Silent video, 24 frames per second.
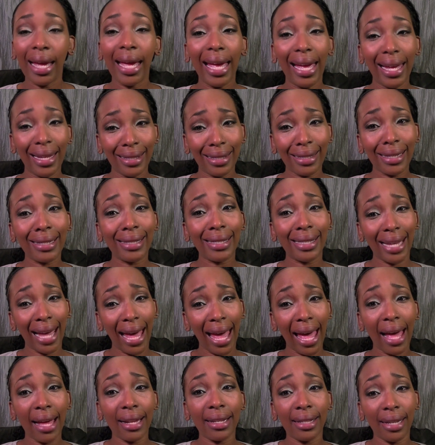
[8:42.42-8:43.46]
It's a
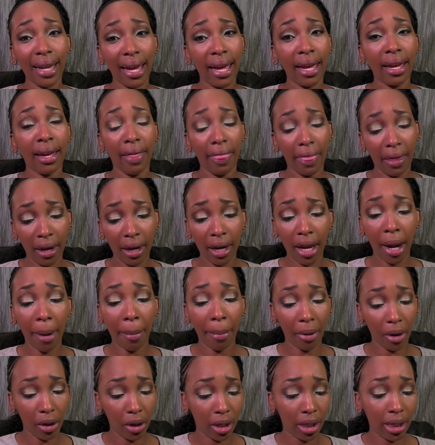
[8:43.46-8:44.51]
sad day in the
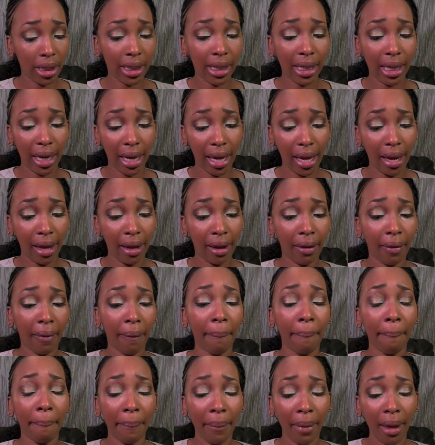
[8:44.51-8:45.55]
neighborhood today.
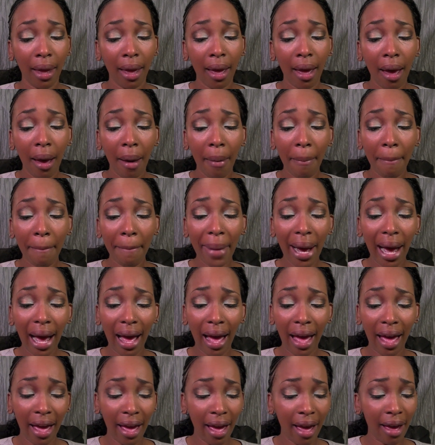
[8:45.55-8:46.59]

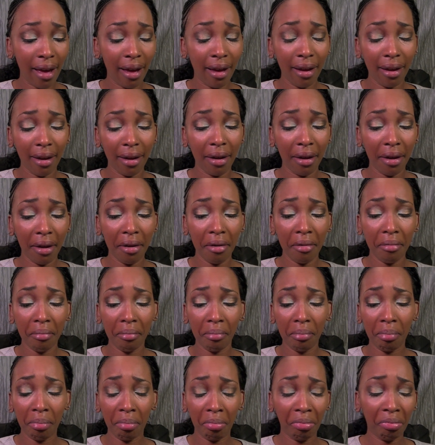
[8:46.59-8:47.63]
My
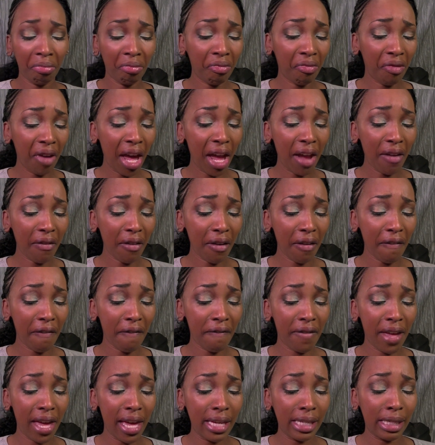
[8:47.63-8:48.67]
favorite
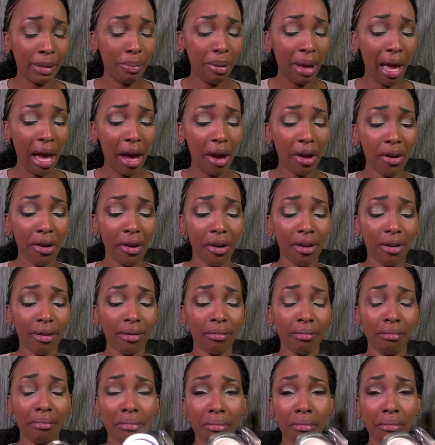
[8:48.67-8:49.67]
face powder